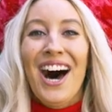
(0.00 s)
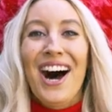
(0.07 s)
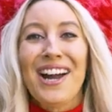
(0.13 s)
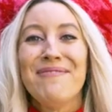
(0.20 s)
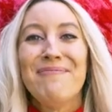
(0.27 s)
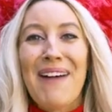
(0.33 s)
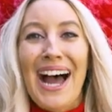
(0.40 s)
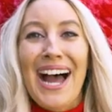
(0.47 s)

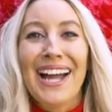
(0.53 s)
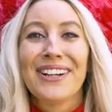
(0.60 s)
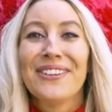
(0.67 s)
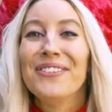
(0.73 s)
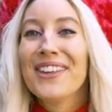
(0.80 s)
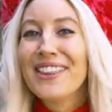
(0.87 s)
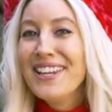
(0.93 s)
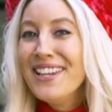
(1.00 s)
I'm back
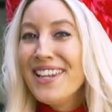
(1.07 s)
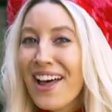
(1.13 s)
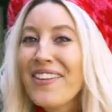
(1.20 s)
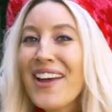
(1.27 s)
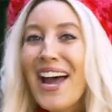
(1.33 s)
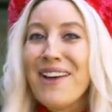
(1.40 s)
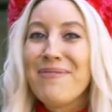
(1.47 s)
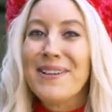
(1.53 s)
with
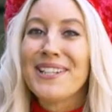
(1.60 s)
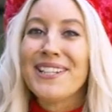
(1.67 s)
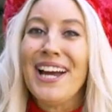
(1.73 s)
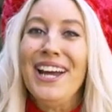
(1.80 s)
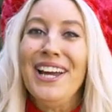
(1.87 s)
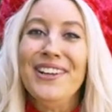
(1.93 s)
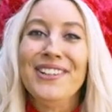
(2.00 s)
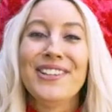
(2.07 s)
another
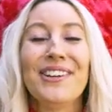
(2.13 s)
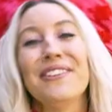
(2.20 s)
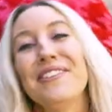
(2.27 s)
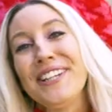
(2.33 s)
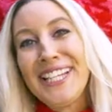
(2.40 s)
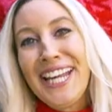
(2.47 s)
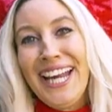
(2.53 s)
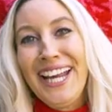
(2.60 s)
episode of
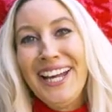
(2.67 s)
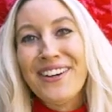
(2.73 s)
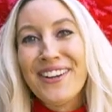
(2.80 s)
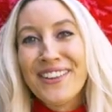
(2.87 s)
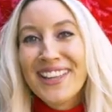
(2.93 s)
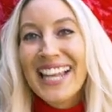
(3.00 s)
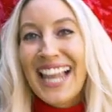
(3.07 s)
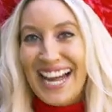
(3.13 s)
A Year
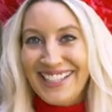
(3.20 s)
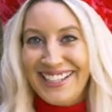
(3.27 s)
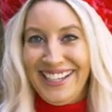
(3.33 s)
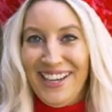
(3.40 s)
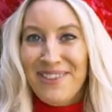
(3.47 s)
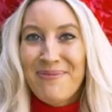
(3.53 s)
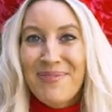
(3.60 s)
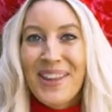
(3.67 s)
on the
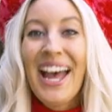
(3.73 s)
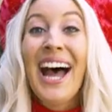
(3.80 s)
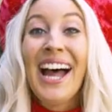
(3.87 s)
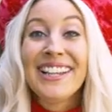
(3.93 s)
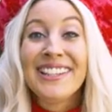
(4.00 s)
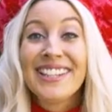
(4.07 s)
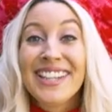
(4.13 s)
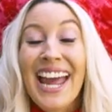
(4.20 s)
Ladder.
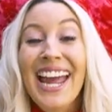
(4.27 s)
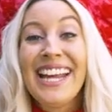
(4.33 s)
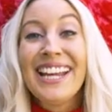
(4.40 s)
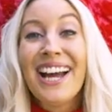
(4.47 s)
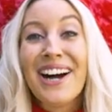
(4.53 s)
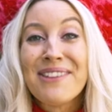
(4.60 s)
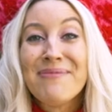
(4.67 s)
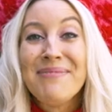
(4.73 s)
And today
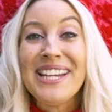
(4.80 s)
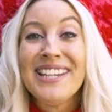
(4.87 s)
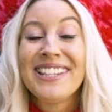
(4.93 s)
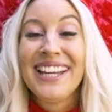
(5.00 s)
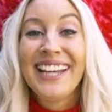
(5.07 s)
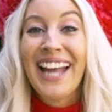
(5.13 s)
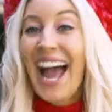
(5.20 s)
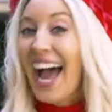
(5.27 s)
I'm
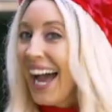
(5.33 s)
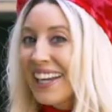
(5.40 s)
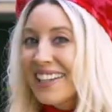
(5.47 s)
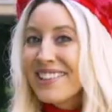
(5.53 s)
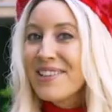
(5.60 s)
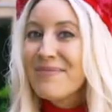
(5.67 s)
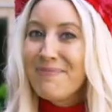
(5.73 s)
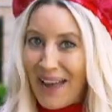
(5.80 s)
meeting
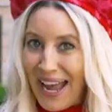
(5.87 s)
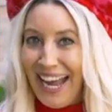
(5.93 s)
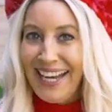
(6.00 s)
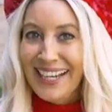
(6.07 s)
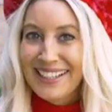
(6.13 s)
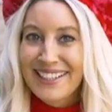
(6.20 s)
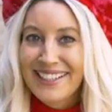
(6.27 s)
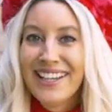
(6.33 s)
actor
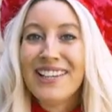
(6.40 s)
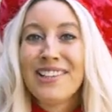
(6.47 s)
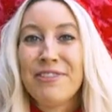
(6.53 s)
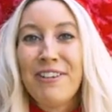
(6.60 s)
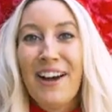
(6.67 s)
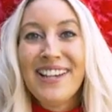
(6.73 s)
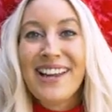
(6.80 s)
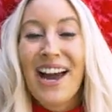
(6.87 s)
Becks to
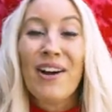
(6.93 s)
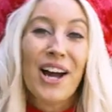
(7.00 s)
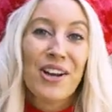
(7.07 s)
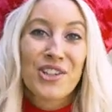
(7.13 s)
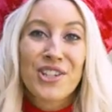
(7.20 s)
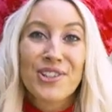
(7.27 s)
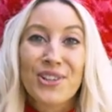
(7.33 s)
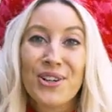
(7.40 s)
find out how
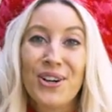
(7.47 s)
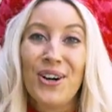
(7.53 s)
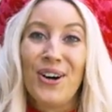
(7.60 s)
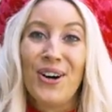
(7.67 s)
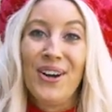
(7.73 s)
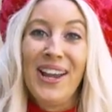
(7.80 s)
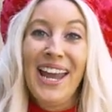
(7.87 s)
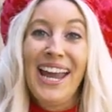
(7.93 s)
she's got
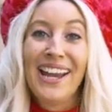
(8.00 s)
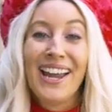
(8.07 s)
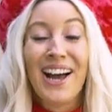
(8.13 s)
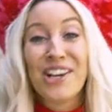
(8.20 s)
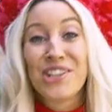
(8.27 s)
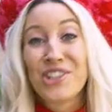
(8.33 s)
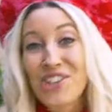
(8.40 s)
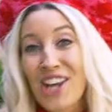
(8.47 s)
on in
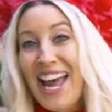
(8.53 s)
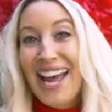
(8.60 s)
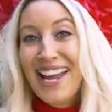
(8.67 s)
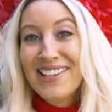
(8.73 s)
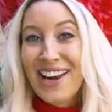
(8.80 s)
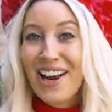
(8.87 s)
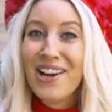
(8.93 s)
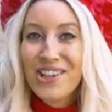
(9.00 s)
her
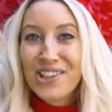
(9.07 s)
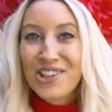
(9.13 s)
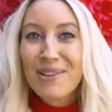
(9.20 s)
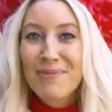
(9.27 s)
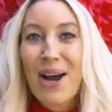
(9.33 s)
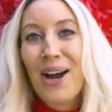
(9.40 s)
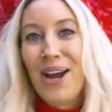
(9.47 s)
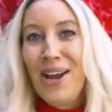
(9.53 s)
shared
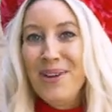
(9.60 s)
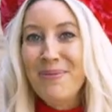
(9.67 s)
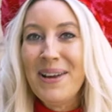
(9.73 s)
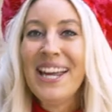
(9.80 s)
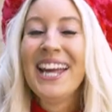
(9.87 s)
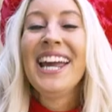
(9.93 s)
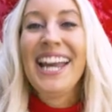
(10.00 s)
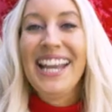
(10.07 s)
ownership home
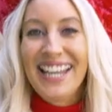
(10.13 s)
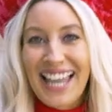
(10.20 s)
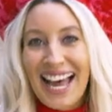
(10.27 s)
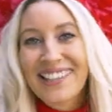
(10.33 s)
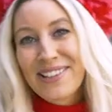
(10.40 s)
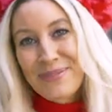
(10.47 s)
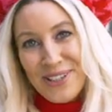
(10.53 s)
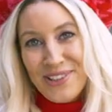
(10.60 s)
in
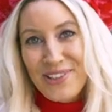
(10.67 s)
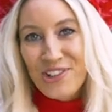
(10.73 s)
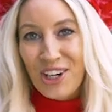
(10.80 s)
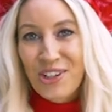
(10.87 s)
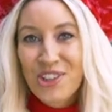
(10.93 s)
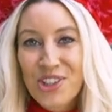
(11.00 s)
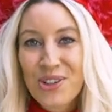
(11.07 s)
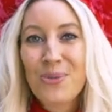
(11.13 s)
Latimer's
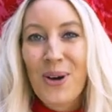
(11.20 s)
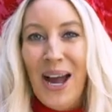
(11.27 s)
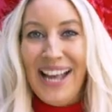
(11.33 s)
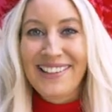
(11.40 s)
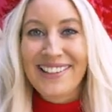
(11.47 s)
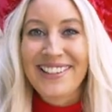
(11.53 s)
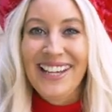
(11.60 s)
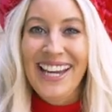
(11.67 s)
Junction
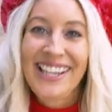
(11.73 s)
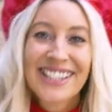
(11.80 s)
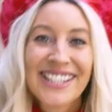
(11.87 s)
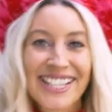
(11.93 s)
West in